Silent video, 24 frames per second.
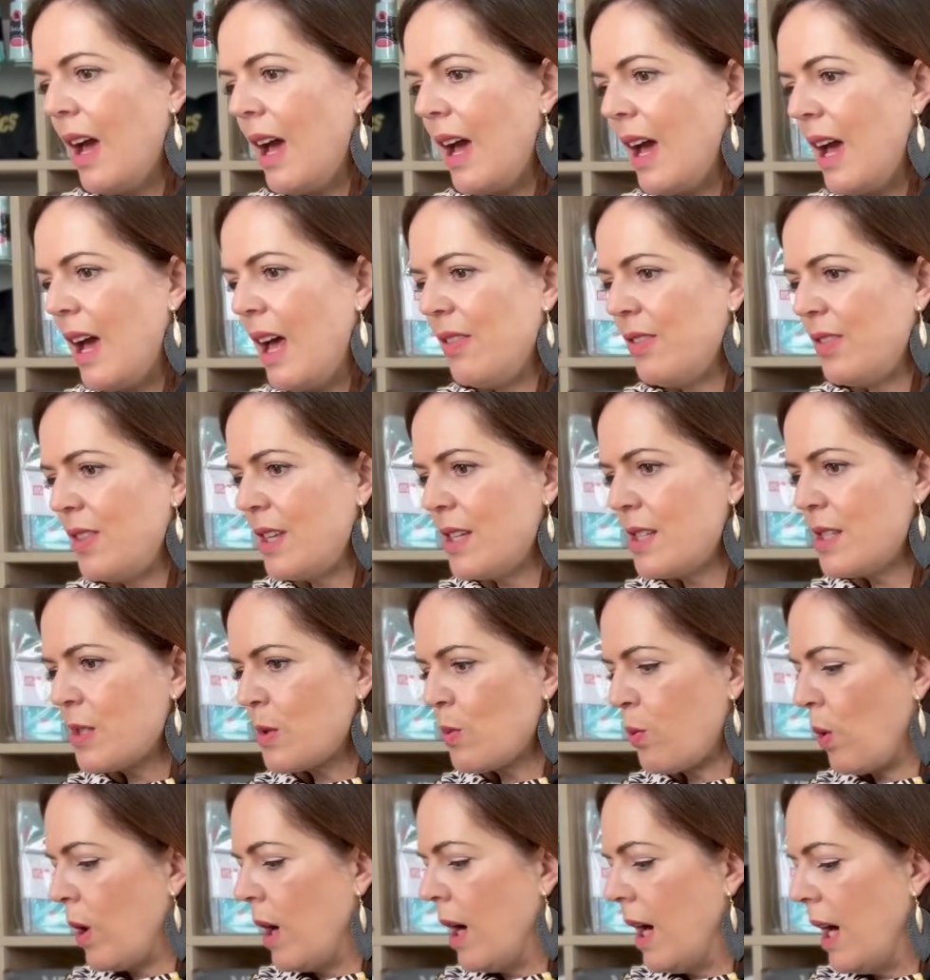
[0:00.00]
And
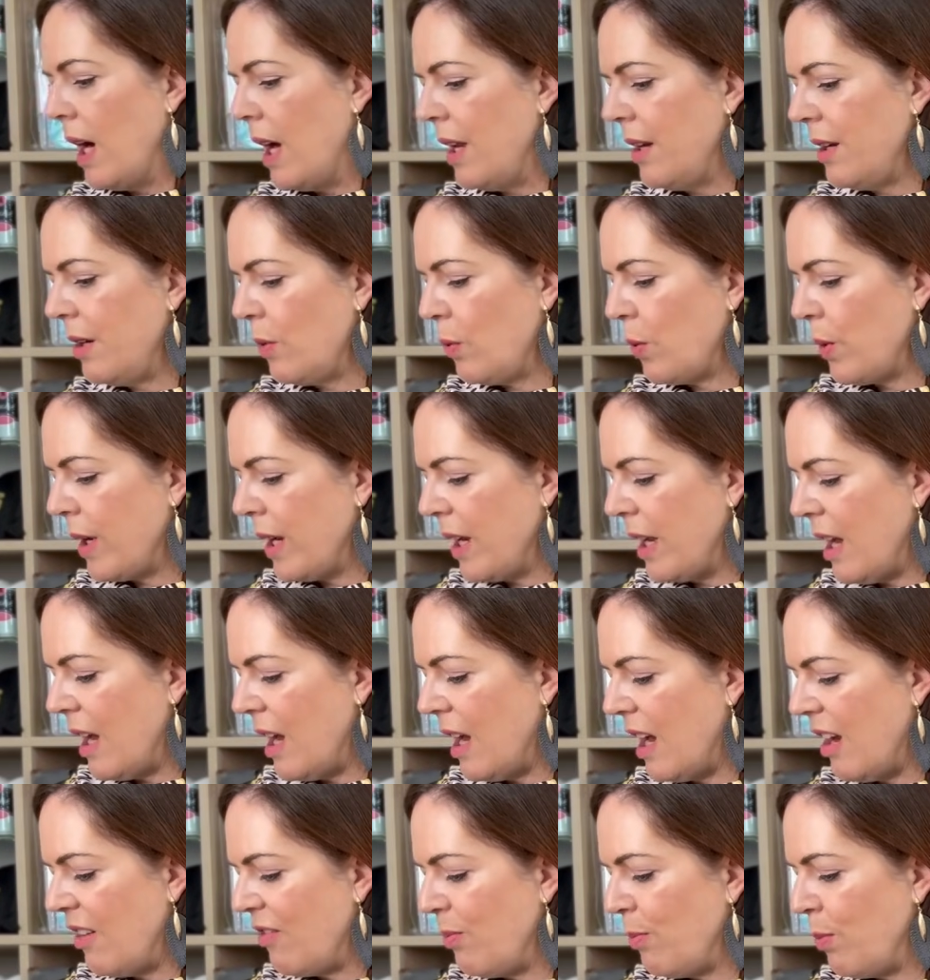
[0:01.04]
this one we
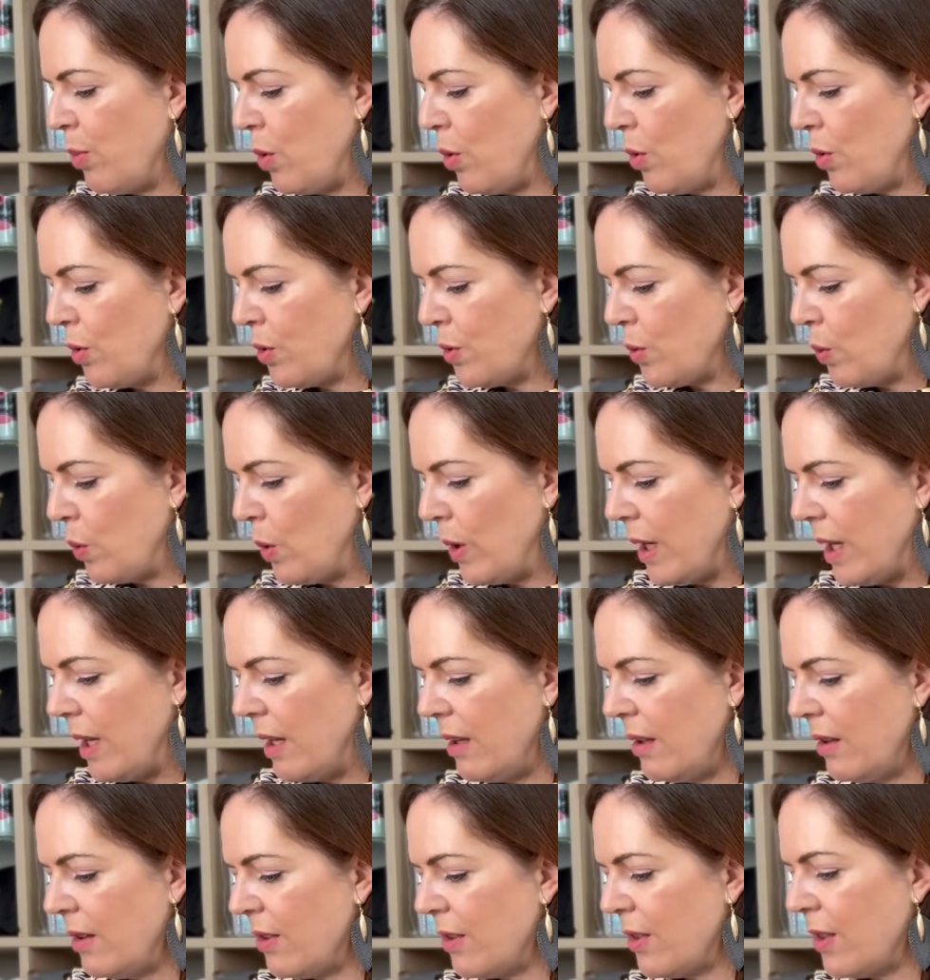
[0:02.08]
have put
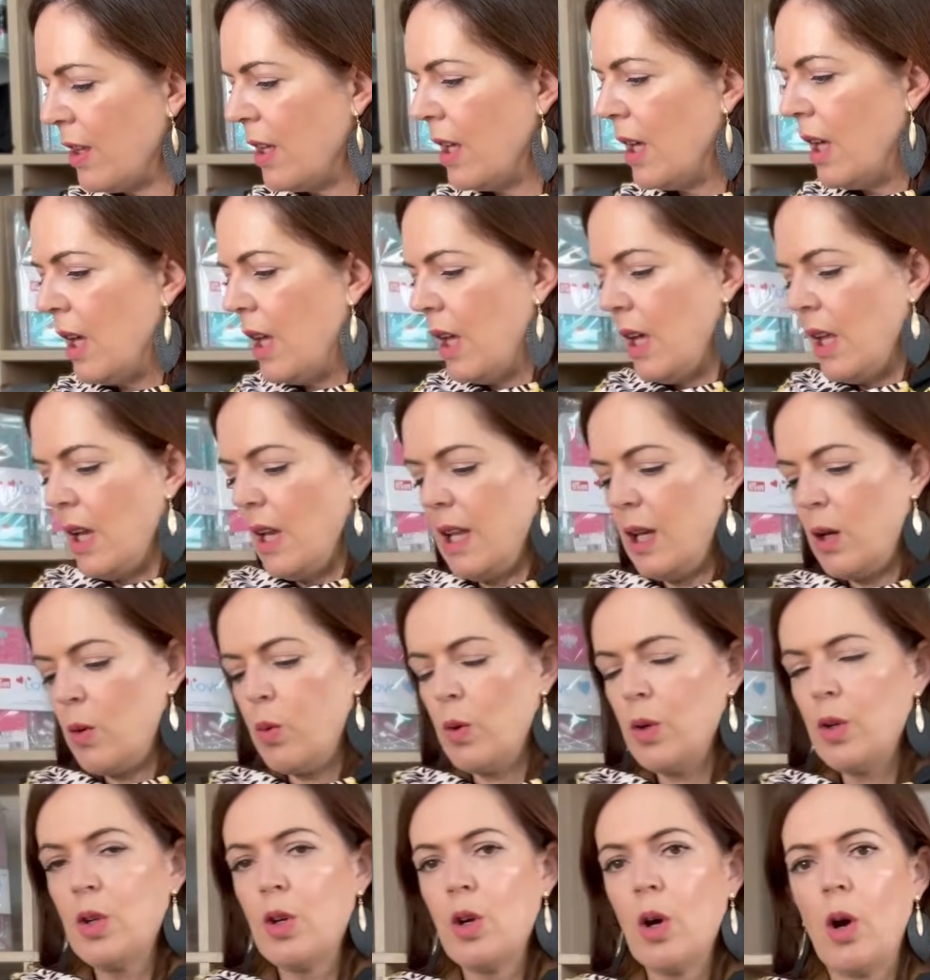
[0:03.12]
with
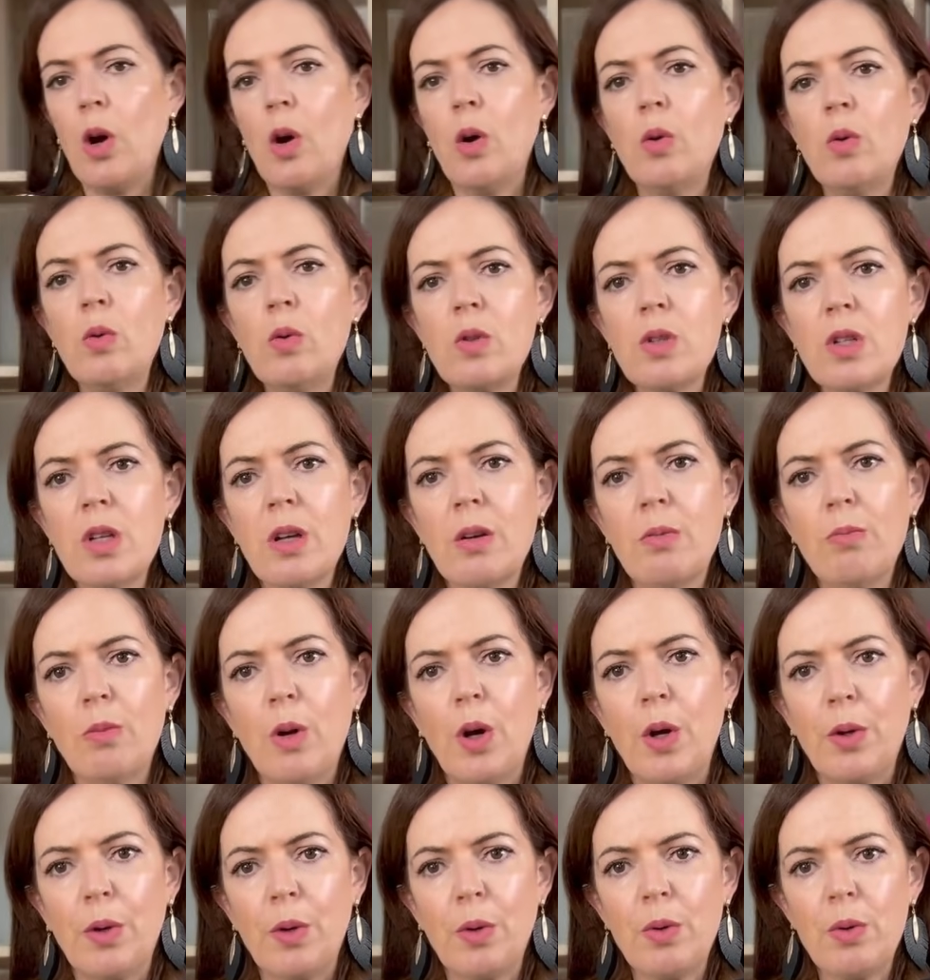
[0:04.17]
liquid gold
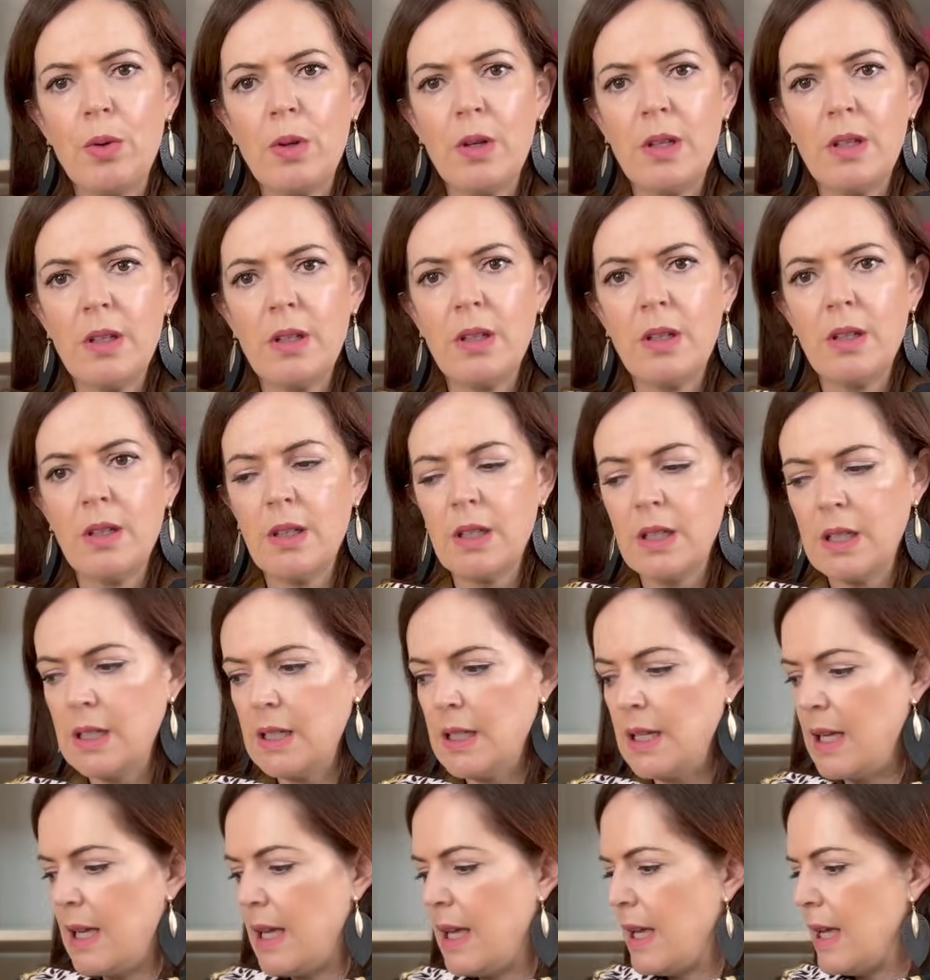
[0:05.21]
modal
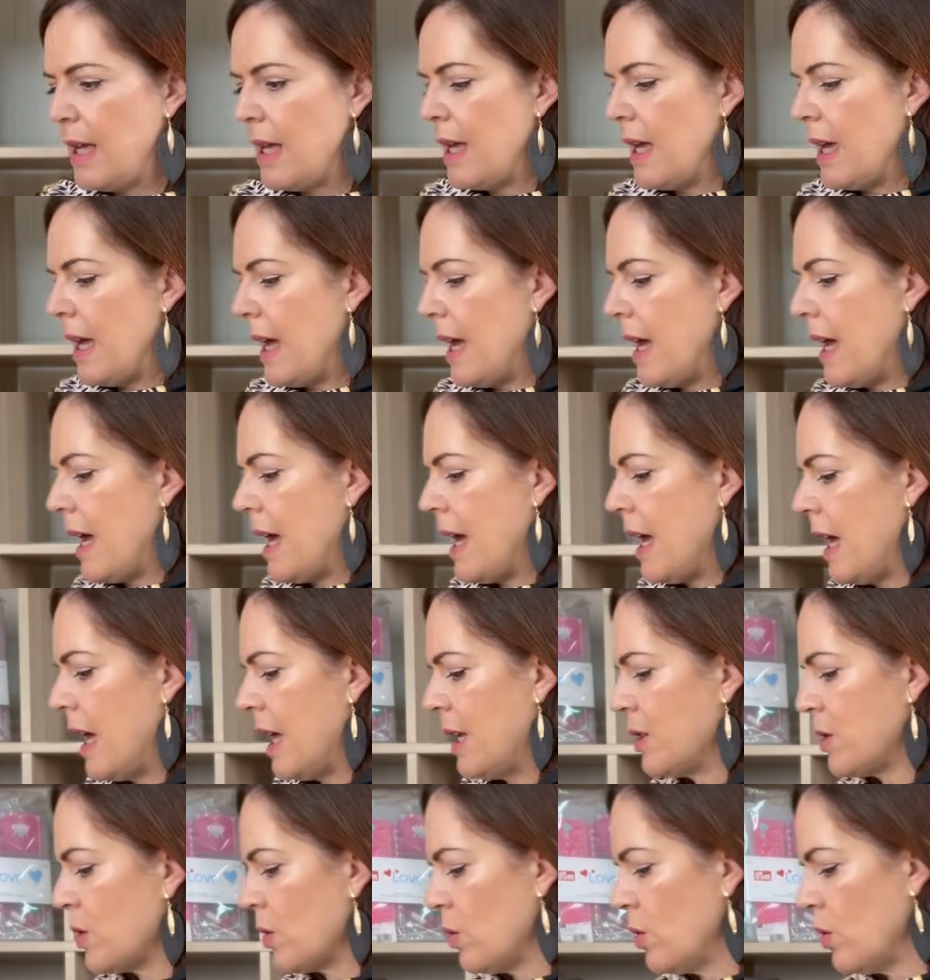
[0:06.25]

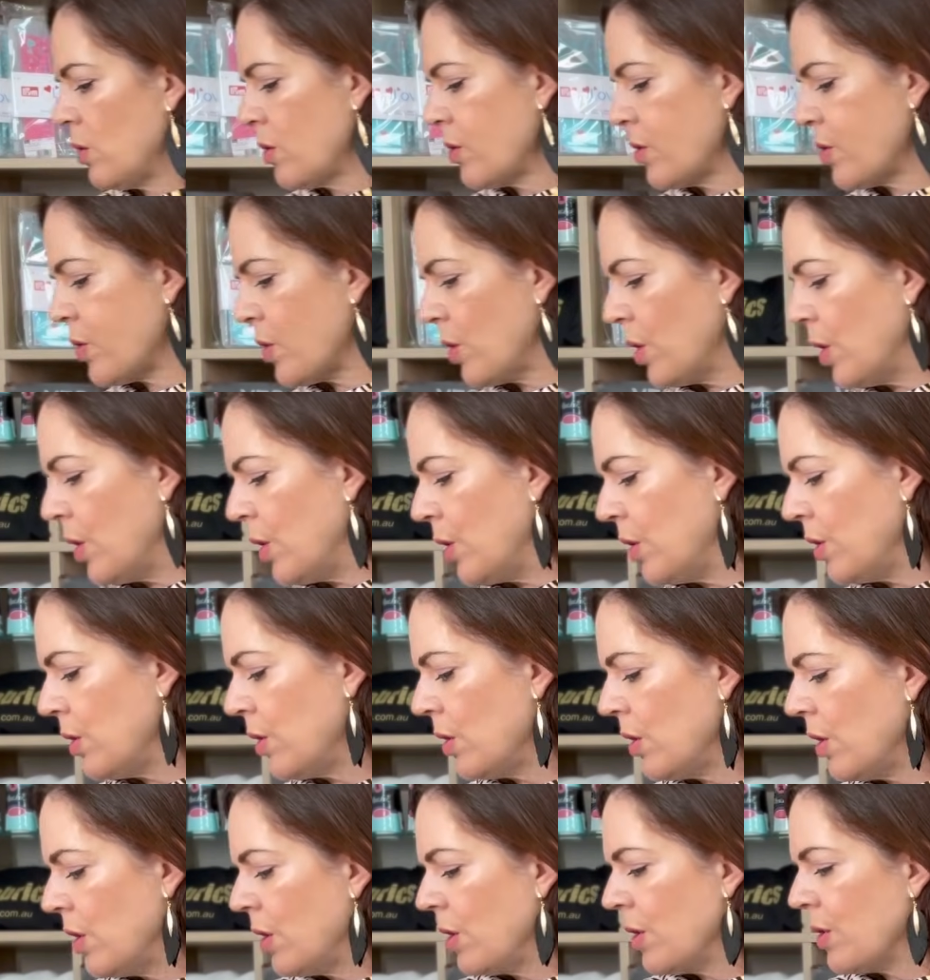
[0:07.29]
and
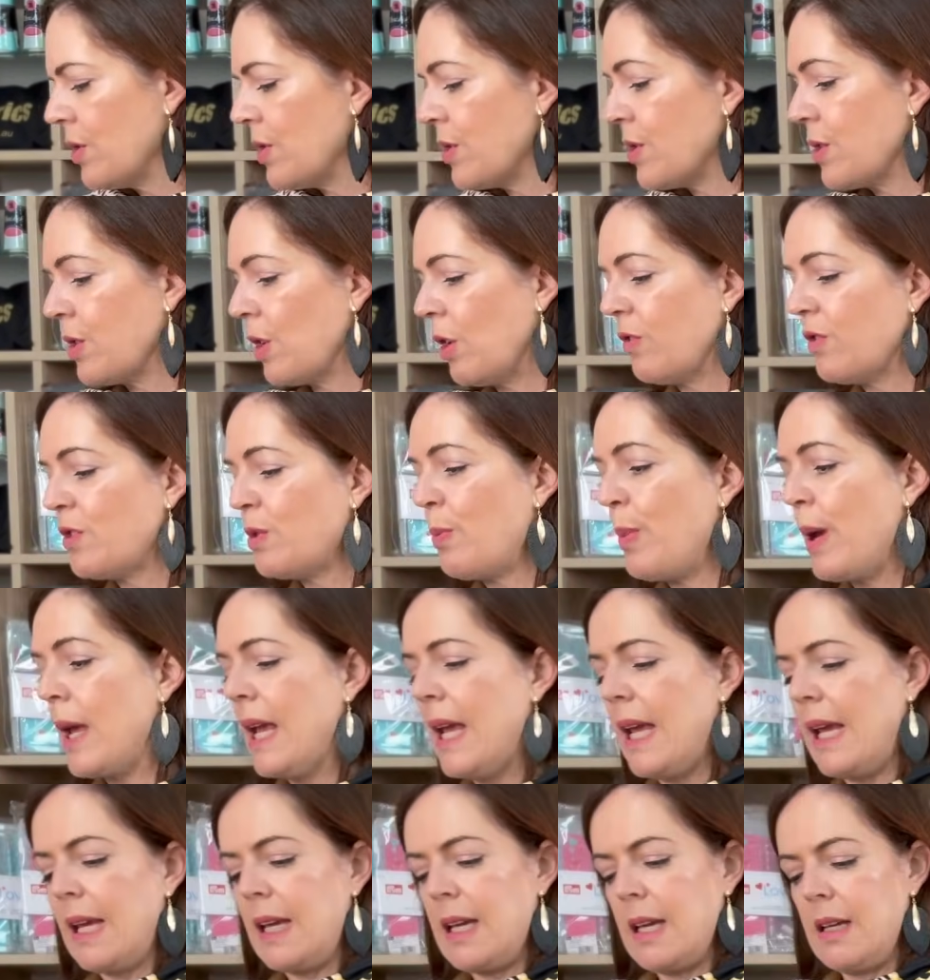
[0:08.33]
also soft
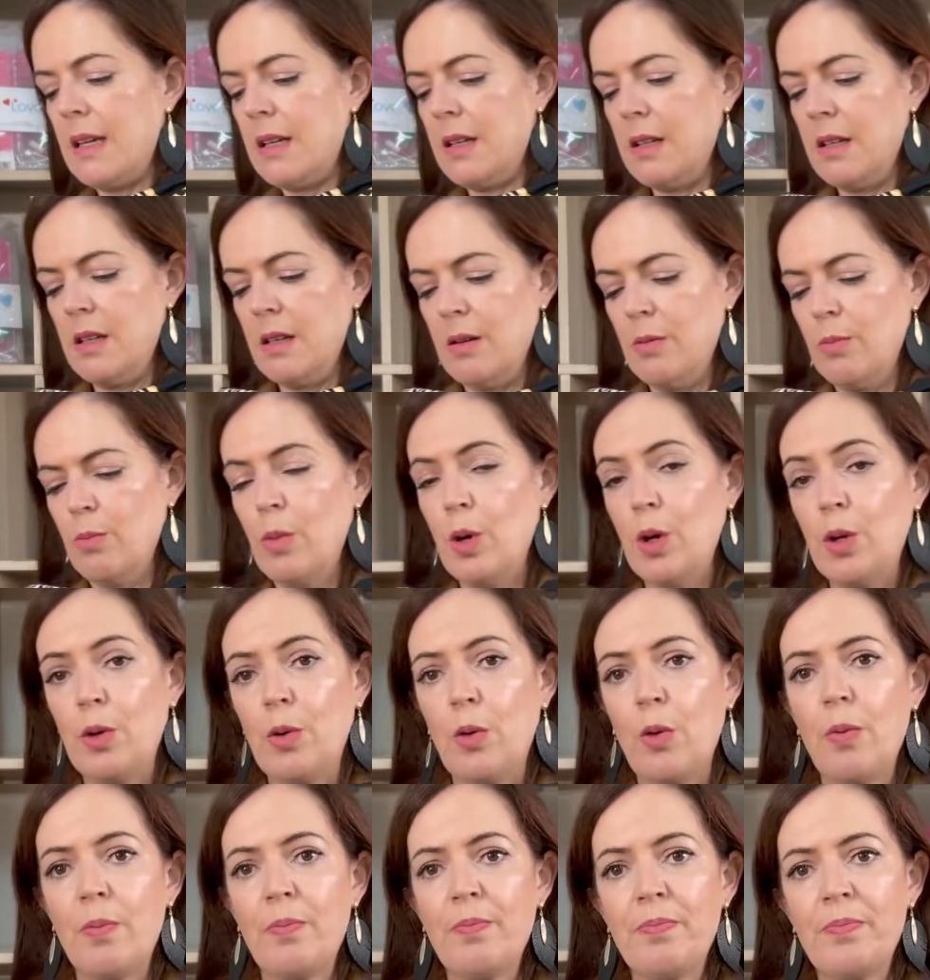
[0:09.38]
pink
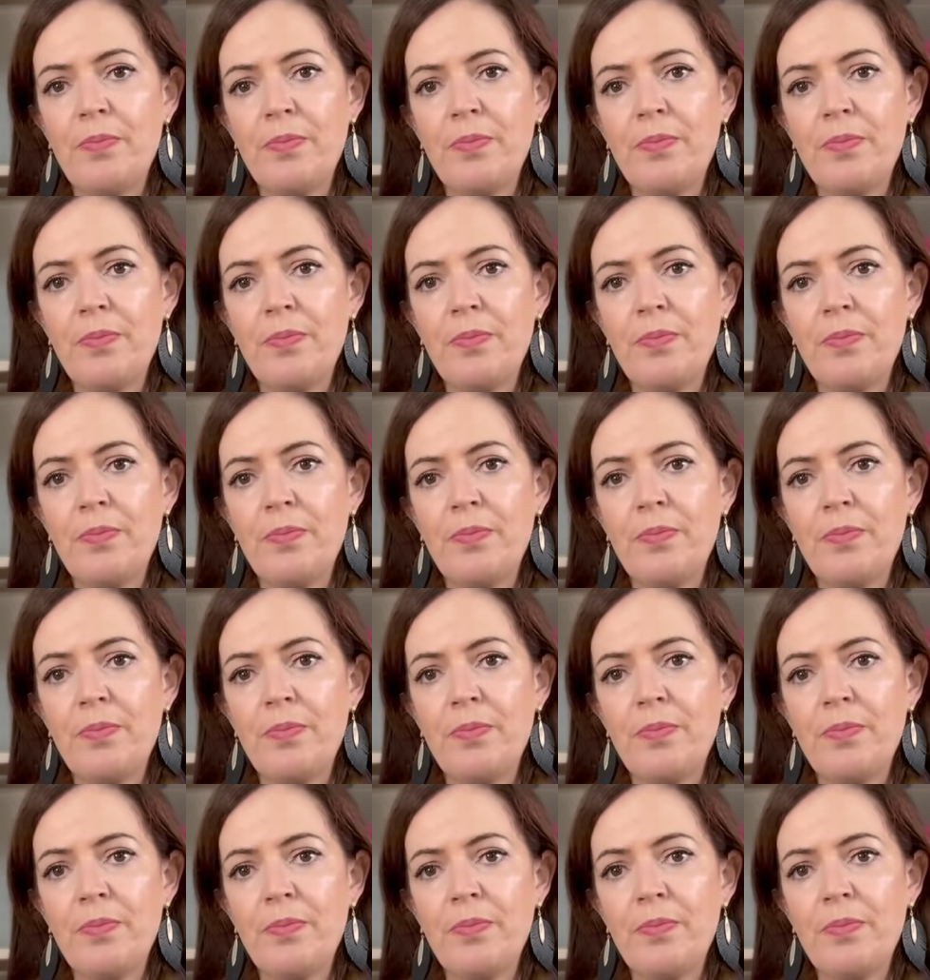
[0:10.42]
modal.